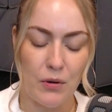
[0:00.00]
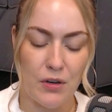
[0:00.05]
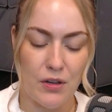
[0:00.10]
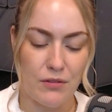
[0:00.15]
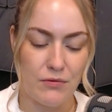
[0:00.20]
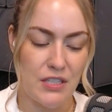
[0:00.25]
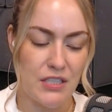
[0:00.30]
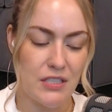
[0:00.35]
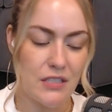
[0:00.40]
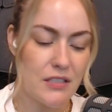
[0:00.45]
one of
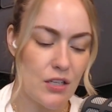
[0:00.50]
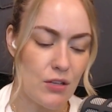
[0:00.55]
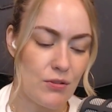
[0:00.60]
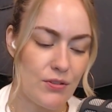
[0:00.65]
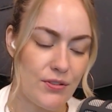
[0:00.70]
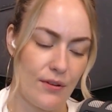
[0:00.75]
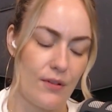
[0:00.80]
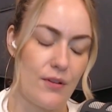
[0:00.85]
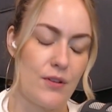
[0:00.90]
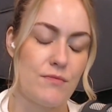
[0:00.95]
the reasons that you
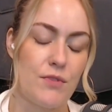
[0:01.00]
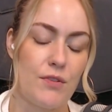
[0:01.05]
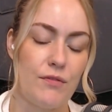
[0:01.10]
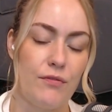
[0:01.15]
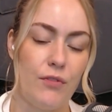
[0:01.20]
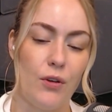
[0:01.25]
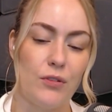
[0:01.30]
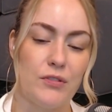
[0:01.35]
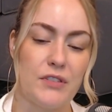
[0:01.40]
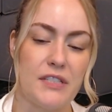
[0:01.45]
started
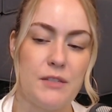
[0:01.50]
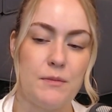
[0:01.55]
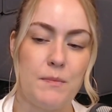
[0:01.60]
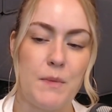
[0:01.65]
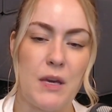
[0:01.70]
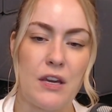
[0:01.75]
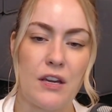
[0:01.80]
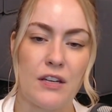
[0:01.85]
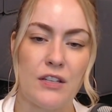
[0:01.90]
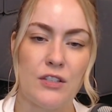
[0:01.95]
Revolt is
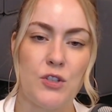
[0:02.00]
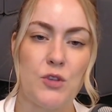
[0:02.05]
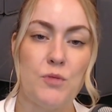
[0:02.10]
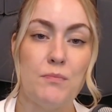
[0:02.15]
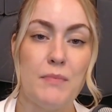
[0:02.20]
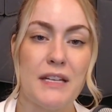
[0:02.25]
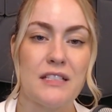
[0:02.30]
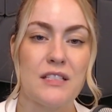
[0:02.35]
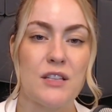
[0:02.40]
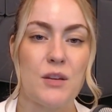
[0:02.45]
because you
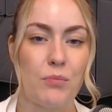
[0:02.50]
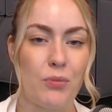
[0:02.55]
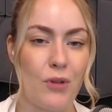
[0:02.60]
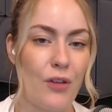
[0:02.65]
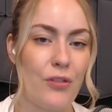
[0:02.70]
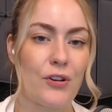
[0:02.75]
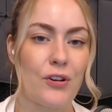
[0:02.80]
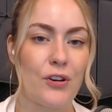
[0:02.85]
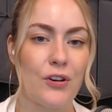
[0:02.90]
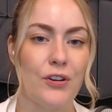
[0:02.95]
missed the
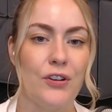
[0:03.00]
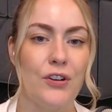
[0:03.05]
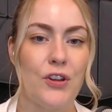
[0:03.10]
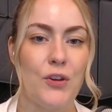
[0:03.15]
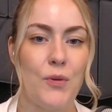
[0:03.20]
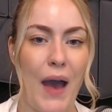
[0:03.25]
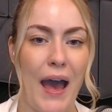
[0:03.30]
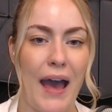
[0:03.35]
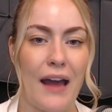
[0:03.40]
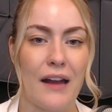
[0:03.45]
brotherhood
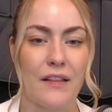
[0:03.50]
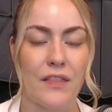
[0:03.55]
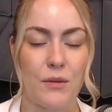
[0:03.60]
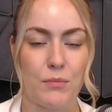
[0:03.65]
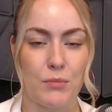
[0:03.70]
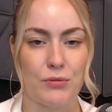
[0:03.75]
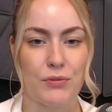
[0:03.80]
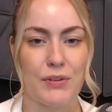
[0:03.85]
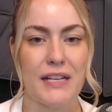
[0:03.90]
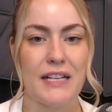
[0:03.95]
you had in the
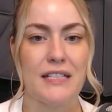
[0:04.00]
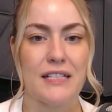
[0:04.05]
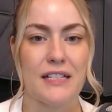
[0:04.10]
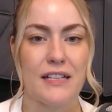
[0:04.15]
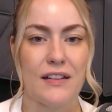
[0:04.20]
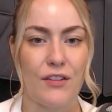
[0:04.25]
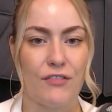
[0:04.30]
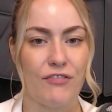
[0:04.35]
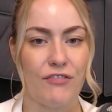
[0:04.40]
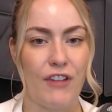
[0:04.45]
Marines and
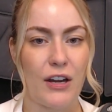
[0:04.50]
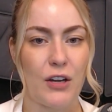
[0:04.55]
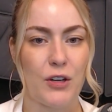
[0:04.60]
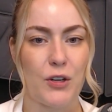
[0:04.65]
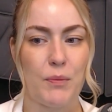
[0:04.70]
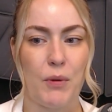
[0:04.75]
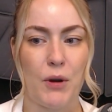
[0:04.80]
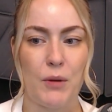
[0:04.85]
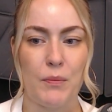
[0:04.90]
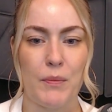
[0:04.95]
in the fire
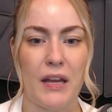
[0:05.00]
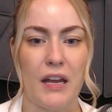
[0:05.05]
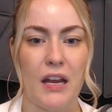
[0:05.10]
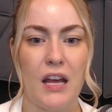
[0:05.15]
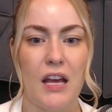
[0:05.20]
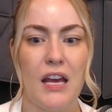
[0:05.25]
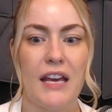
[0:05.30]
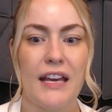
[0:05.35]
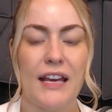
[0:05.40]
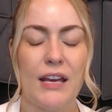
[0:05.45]
department.
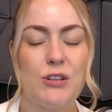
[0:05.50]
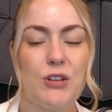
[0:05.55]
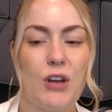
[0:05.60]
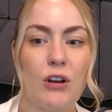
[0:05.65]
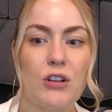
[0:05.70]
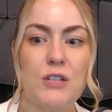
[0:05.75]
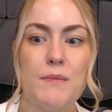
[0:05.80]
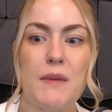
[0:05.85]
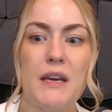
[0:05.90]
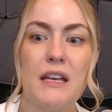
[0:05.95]
Can you
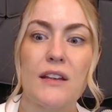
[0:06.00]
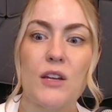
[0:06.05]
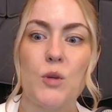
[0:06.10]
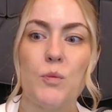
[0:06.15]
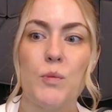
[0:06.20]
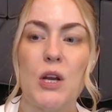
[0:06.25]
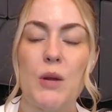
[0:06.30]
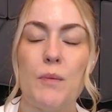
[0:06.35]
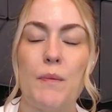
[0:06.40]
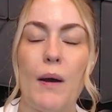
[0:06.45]
talk to me a little
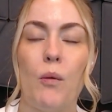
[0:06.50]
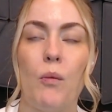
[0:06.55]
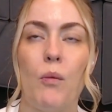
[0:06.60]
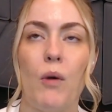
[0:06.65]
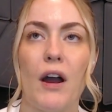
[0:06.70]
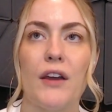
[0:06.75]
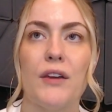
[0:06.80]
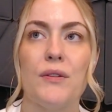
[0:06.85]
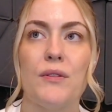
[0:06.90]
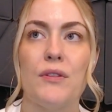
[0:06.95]
bit about
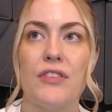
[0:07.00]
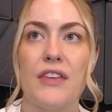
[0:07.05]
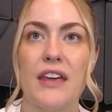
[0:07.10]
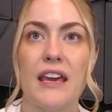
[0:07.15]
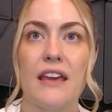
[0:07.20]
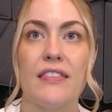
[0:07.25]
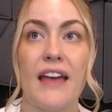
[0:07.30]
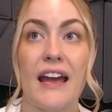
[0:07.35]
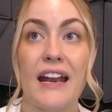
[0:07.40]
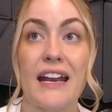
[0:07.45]
why you
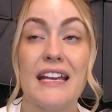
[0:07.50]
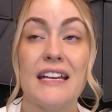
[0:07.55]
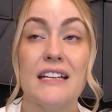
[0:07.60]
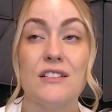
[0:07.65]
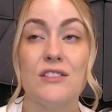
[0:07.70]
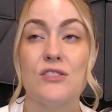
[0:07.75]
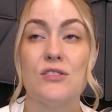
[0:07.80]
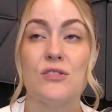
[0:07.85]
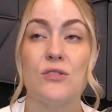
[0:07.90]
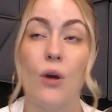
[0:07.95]
think that
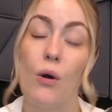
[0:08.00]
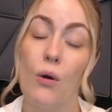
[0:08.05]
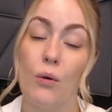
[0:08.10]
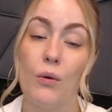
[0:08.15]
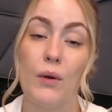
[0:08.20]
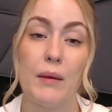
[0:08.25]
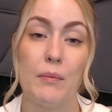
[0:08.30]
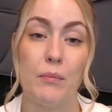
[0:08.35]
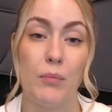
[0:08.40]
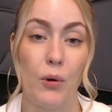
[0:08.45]
is so
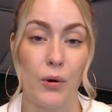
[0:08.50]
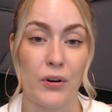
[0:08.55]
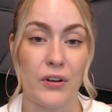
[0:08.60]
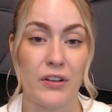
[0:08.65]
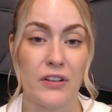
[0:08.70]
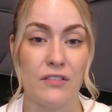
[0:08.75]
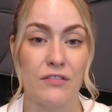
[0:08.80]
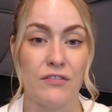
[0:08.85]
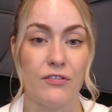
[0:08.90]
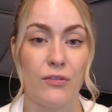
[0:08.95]

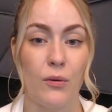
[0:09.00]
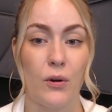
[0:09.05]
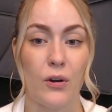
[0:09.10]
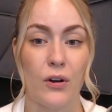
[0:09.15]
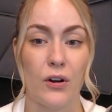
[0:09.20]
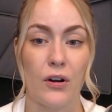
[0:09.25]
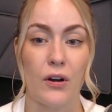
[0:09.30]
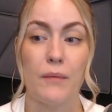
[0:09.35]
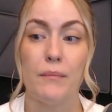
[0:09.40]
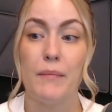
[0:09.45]
important
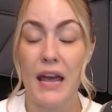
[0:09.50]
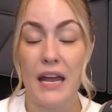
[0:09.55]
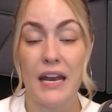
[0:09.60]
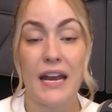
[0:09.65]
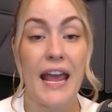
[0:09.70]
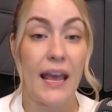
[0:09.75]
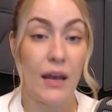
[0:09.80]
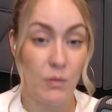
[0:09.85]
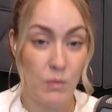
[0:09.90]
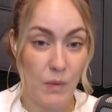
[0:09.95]
for men
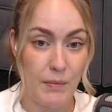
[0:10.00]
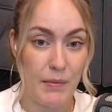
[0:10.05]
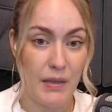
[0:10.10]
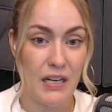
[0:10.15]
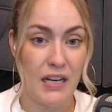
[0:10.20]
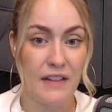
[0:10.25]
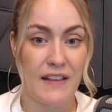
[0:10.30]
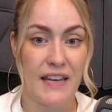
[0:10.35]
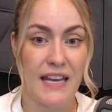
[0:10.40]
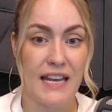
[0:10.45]
and
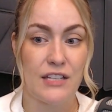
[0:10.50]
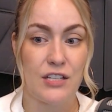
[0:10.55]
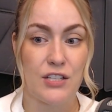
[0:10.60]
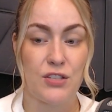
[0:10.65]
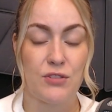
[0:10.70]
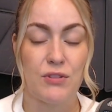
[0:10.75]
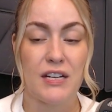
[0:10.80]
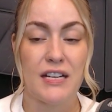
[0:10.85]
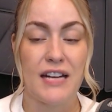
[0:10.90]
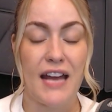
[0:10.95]
women in the
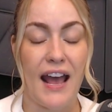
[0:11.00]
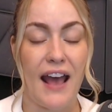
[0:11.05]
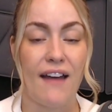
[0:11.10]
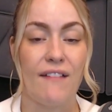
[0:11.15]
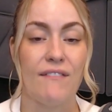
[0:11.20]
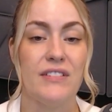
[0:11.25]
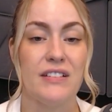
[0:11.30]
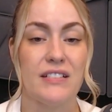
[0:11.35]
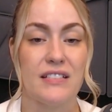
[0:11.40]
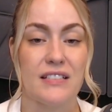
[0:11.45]
industry to
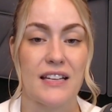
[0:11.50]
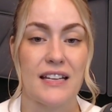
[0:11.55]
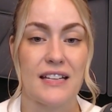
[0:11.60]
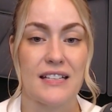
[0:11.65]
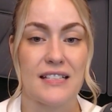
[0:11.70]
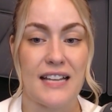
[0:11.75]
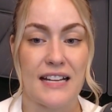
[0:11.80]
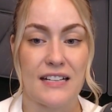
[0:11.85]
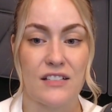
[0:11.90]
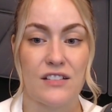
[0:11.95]
have this like
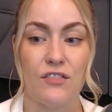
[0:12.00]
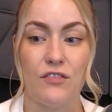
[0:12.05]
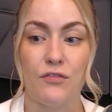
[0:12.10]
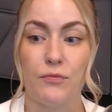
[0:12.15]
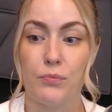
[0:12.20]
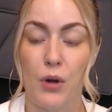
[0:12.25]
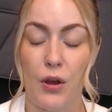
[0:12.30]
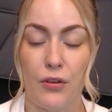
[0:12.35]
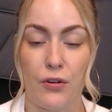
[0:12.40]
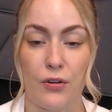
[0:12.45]
sense of
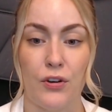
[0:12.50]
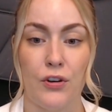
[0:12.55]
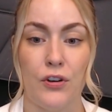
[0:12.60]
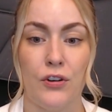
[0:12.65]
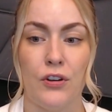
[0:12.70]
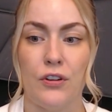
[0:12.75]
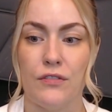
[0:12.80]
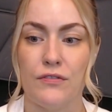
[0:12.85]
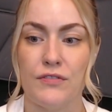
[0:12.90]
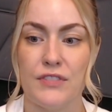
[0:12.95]

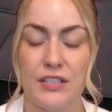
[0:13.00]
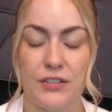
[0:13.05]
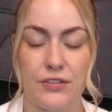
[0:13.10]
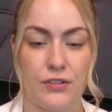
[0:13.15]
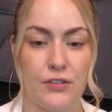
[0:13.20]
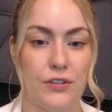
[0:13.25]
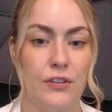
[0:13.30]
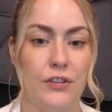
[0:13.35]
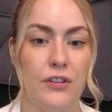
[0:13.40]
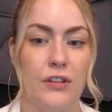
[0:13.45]
brotherhood, of
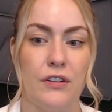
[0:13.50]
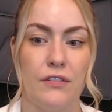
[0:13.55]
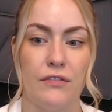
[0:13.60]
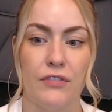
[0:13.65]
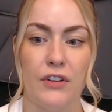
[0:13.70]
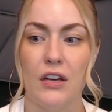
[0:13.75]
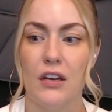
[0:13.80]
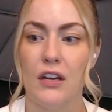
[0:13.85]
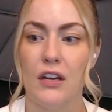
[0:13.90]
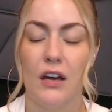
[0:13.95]
sisterhood, of
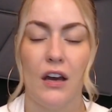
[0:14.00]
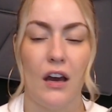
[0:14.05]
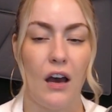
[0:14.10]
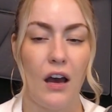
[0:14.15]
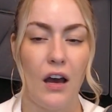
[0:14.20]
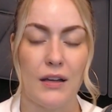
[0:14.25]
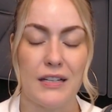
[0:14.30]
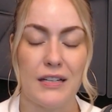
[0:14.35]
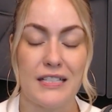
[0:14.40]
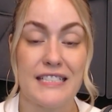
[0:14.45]

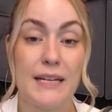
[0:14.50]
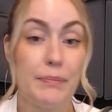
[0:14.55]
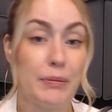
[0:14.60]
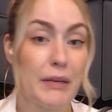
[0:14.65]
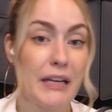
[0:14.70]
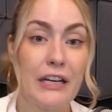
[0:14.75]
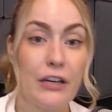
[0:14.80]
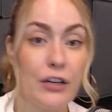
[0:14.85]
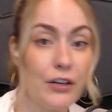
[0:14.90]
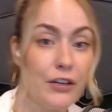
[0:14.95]
uh,
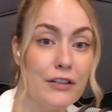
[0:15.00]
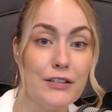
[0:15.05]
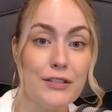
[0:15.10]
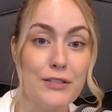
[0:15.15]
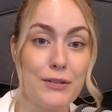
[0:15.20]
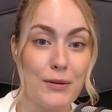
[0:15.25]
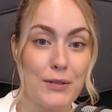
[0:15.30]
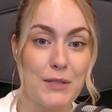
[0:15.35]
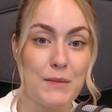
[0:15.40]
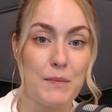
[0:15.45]
siblinghood,
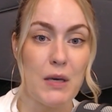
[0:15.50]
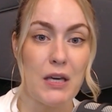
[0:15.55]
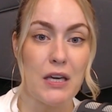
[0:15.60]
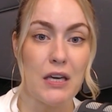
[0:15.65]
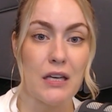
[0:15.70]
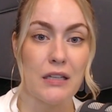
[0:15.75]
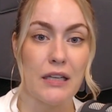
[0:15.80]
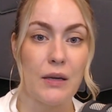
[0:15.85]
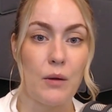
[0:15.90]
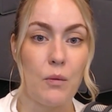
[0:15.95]
so to
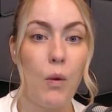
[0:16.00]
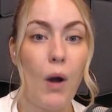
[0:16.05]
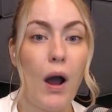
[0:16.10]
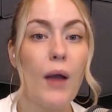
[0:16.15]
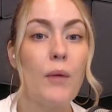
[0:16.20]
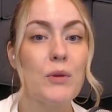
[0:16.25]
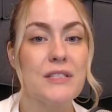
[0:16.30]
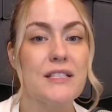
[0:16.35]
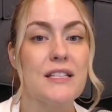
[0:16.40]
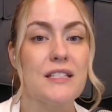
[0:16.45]
speak? Like, why
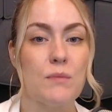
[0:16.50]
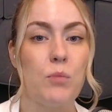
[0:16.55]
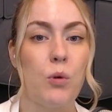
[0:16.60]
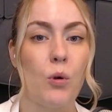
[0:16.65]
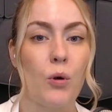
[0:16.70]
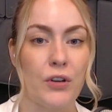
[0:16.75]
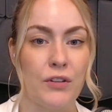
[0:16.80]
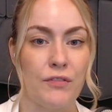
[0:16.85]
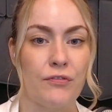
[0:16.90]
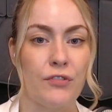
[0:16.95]
was this
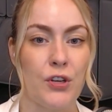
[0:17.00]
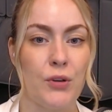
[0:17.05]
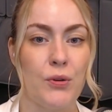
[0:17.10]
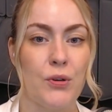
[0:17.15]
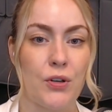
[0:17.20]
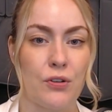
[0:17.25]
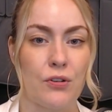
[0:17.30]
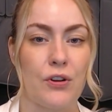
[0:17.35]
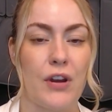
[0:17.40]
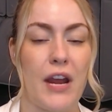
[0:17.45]
important yeah. for you
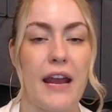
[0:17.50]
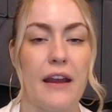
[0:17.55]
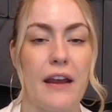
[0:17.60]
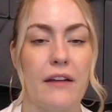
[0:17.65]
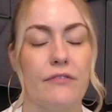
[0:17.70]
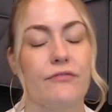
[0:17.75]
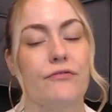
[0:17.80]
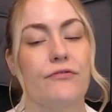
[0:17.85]
to create?